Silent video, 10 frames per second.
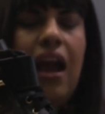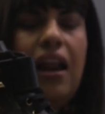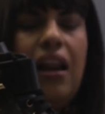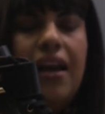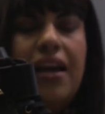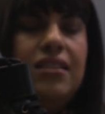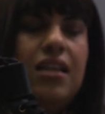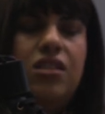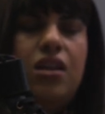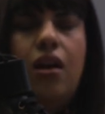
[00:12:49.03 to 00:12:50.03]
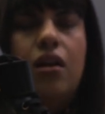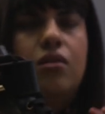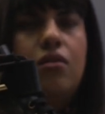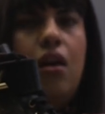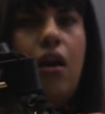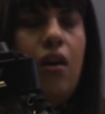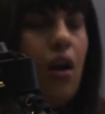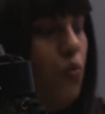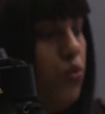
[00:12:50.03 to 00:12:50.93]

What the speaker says: And like I said to you, I